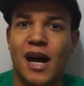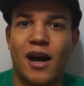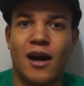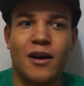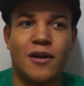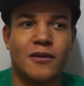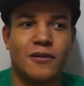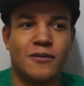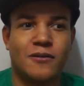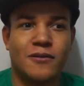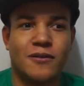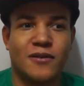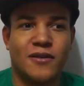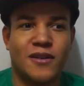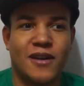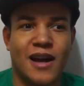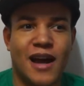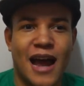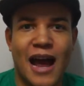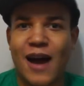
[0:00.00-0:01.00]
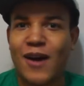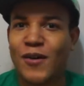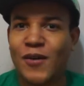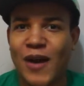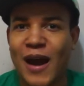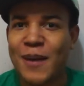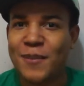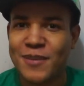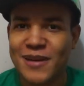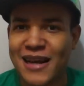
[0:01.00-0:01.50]
of how
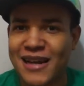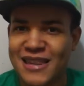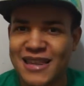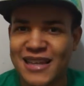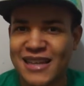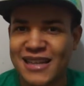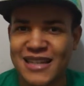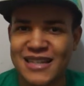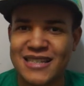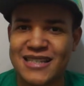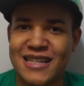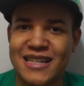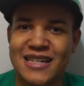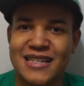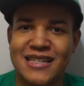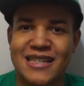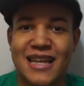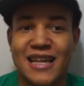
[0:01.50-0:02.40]
crappy I think this is.